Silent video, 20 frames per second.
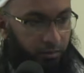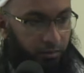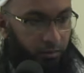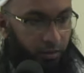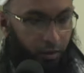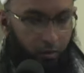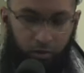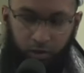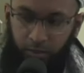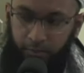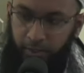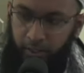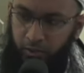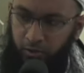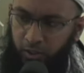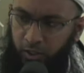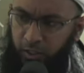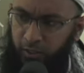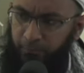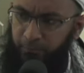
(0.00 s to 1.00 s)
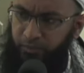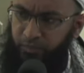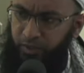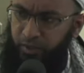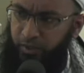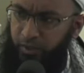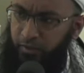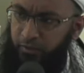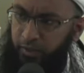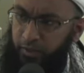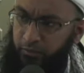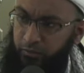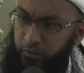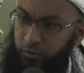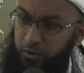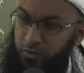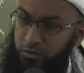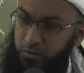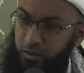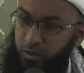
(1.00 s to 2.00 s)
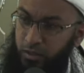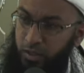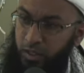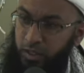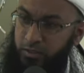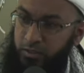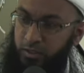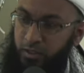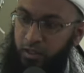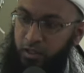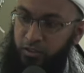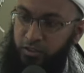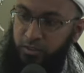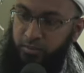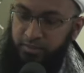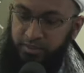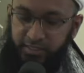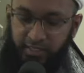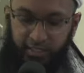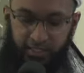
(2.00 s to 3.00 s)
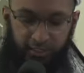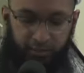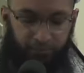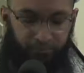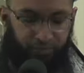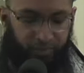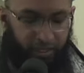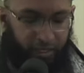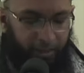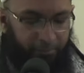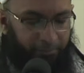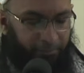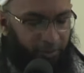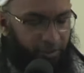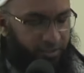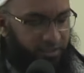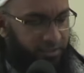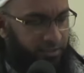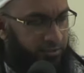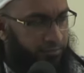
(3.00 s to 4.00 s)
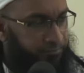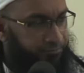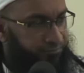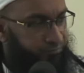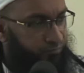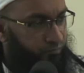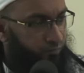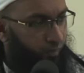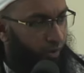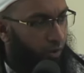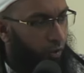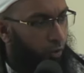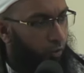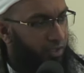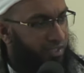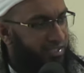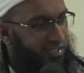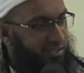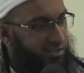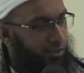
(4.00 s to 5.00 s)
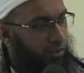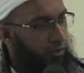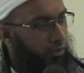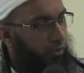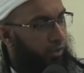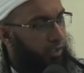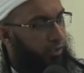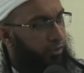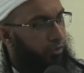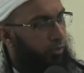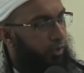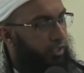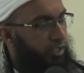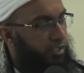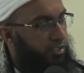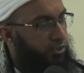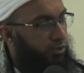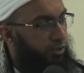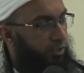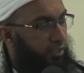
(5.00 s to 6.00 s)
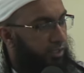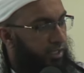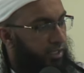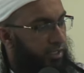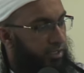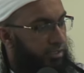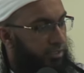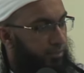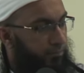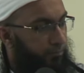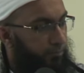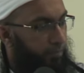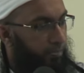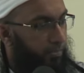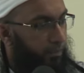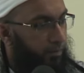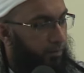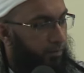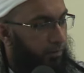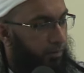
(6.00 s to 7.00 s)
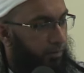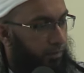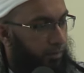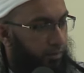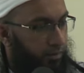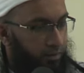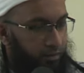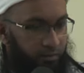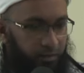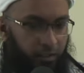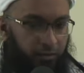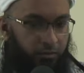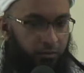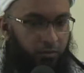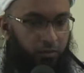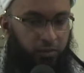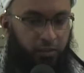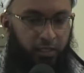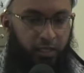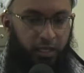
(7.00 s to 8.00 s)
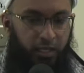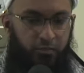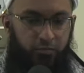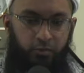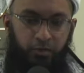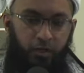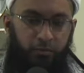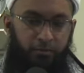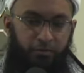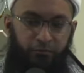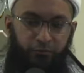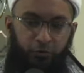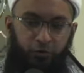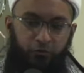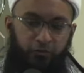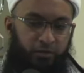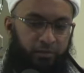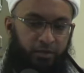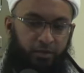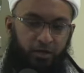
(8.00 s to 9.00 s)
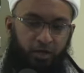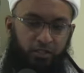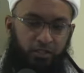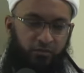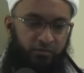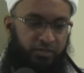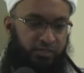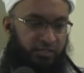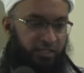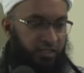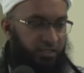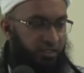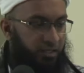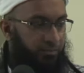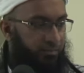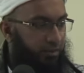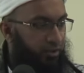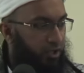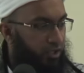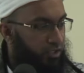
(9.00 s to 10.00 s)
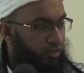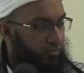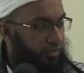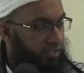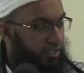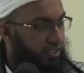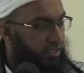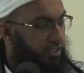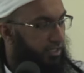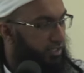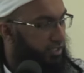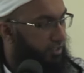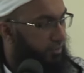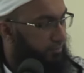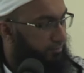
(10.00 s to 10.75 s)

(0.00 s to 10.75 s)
aw kama qala that Rasulullah sallallahu alaihi wasallam said that a person who is slow in doing his good deeds that good deeds will not be fulfilled because of his nasab because of his lineage